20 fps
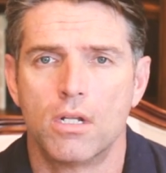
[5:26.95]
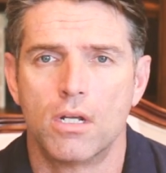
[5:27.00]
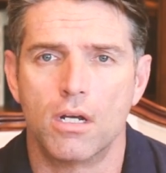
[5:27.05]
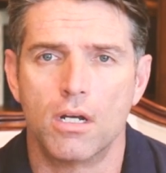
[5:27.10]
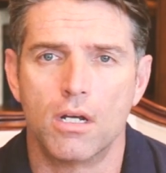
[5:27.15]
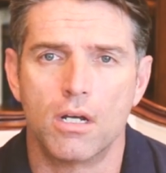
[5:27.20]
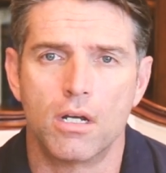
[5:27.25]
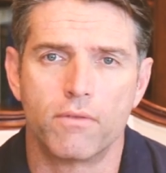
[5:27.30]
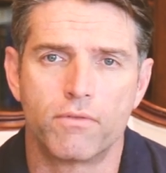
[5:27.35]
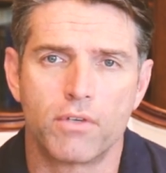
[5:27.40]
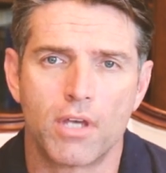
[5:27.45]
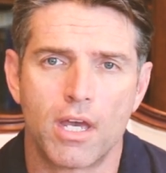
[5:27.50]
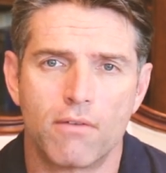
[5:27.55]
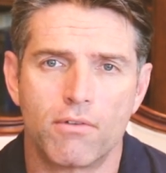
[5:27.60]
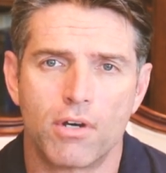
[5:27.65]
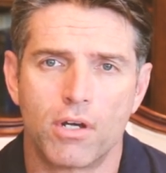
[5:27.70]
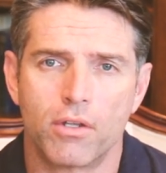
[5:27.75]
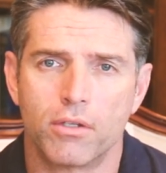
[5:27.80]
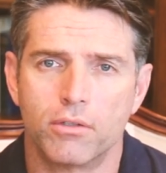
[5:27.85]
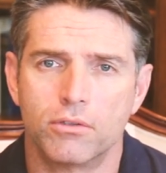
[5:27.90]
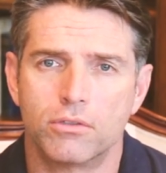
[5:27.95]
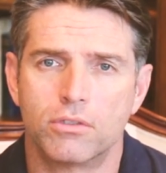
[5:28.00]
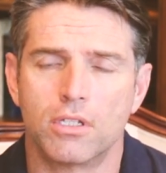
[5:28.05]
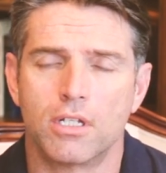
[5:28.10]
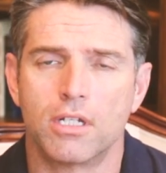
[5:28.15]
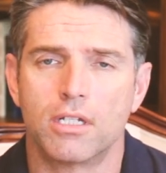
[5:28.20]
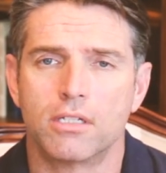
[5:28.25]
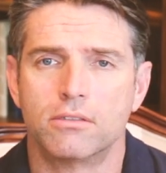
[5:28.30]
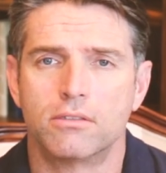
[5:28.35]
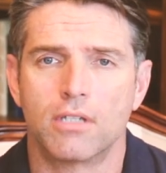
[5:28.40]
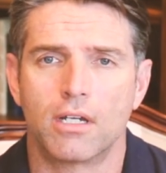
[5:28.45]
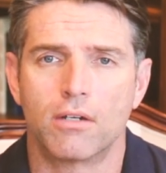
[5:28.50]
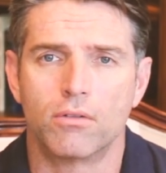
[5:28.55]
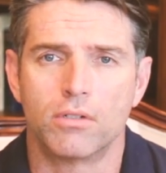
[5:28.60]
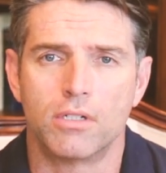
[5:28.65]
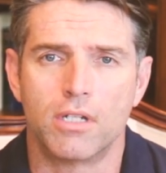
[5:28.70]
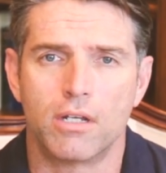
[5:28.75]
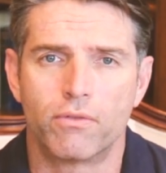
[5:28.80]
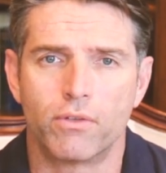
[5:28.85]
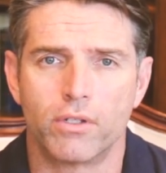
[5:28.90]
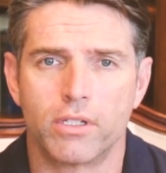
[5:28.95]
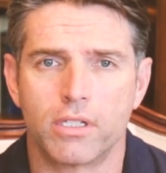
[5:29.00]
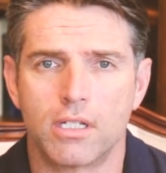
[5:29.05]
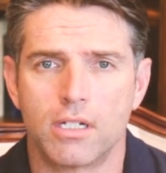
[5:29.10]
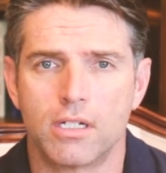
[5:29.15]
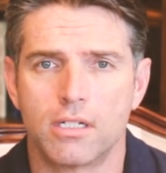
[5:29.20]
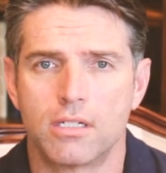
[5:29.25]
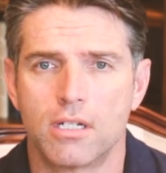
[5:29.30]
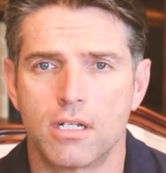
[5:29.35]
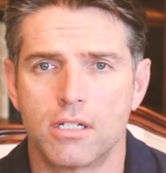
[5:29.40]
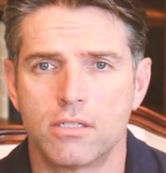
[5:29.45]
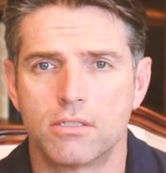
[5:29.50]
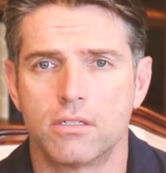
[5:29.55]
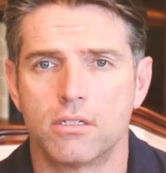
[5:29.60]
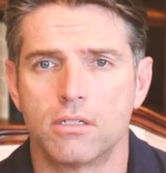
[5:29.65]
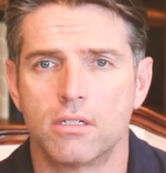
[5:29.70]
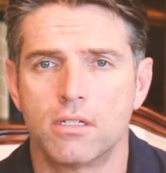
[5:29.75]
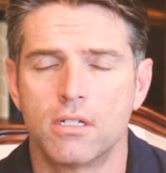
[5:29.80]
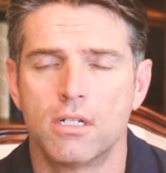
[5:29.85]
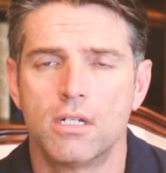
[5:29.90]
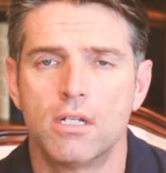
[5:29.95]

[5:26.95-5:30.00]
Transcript: Uh, if you have all those things, I would definitely get it tested.